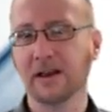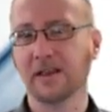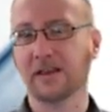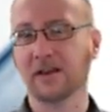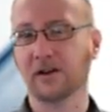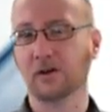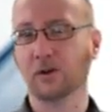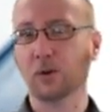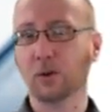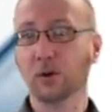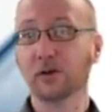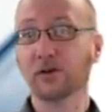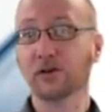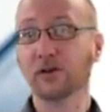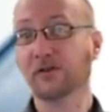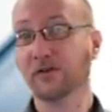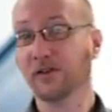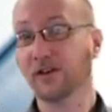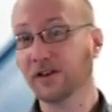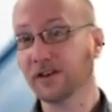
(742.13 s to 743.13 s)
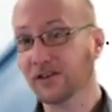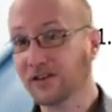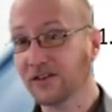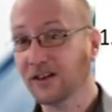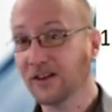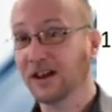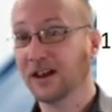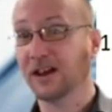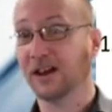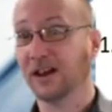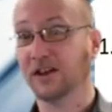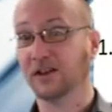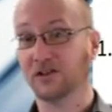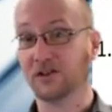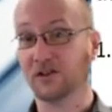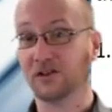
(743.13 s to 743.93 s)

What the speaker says: that also fits into